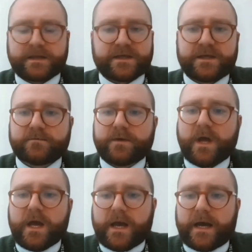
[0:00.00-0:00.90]
Thank you.
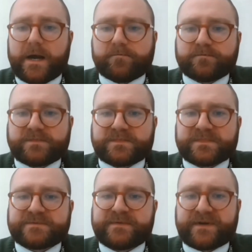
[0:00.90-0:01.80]

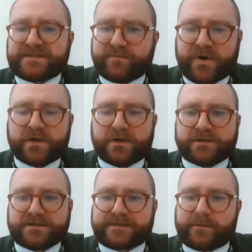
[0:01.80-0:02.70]
So we've got some
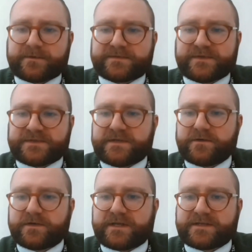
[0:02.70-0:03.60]
polls that we want to put to the
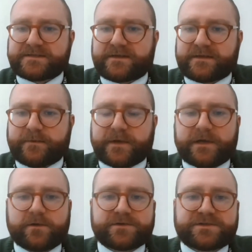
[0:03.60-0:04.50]
audience. I think we're
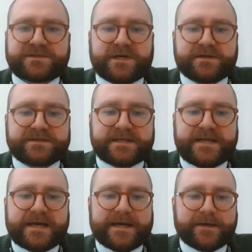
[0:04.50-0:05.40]
going to launch those
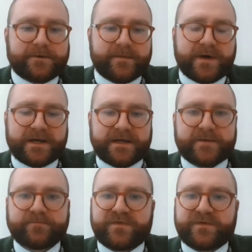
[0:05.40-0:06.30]
now,
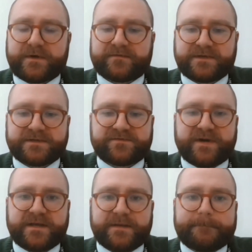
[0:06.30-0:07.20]
Amalia, if you have those
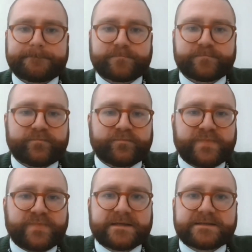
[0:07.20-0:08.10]
ready.
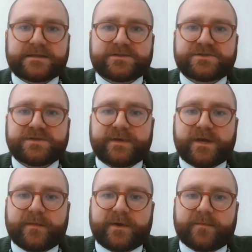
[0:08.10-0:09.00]
So those should be
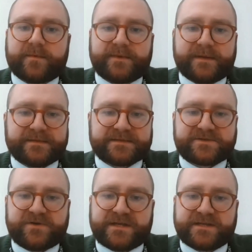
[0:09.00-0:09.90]
coming up on people's
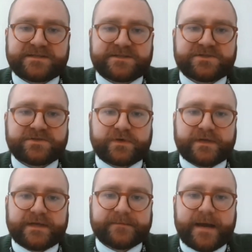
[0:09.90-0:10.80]
screens
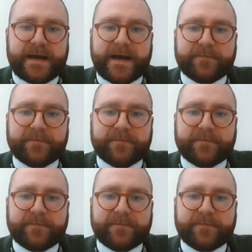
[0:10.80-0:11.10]
shortly.